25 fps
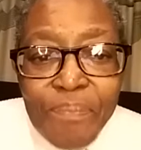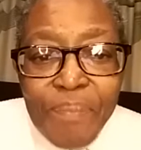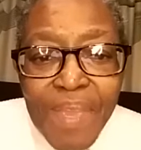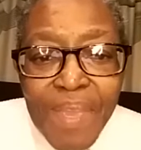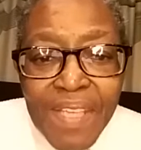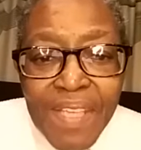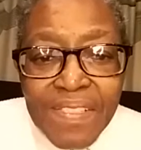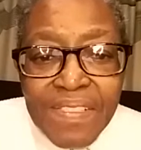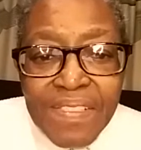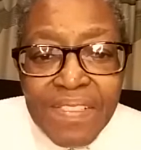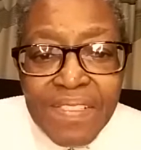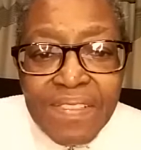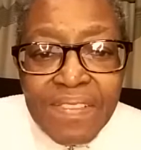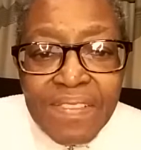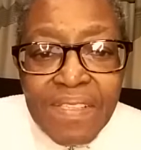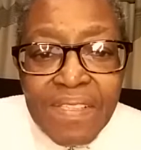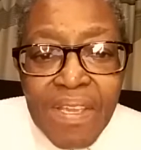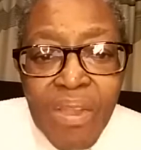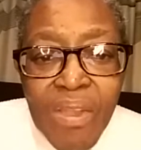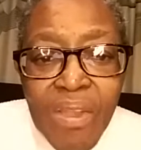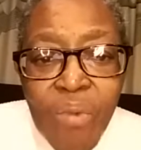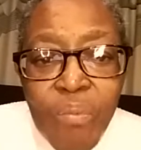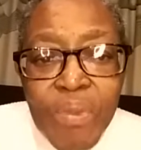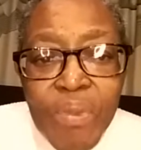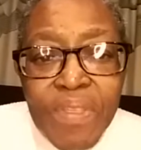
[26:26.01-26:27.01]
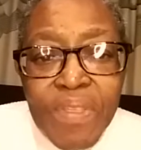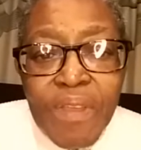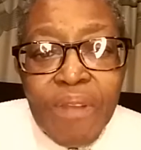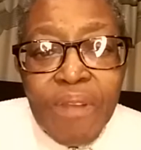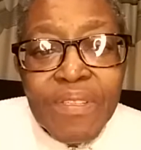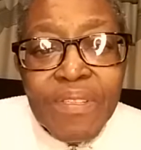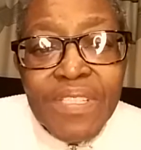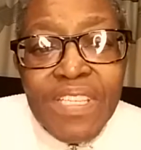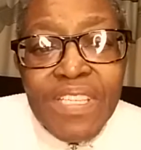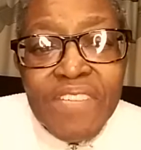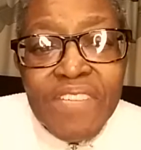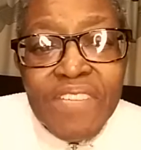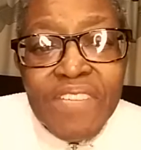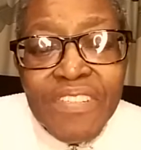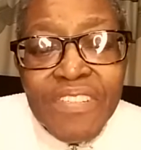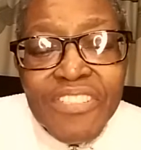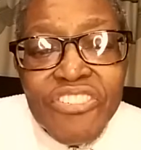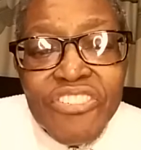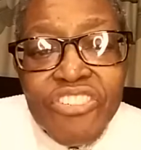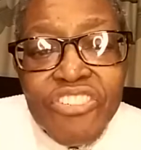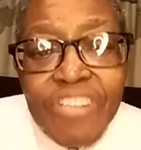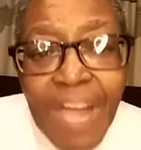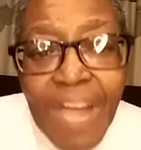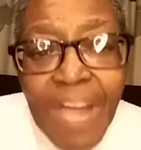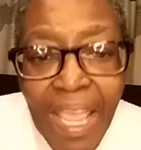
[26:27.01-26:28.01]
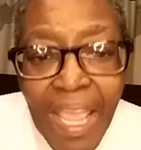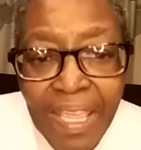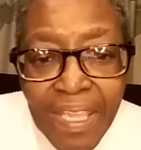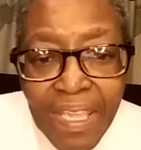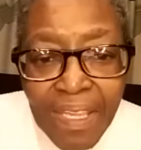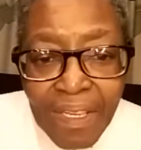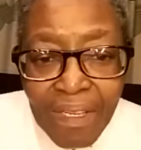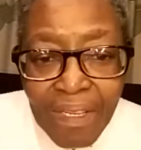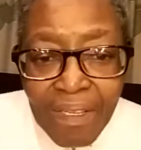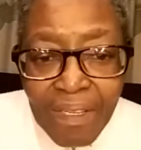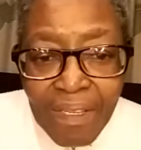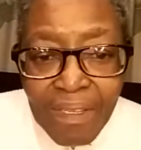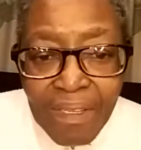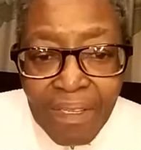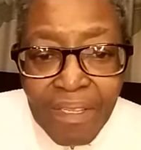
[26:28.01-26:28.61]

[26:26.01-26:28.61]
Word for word: basis without even trying,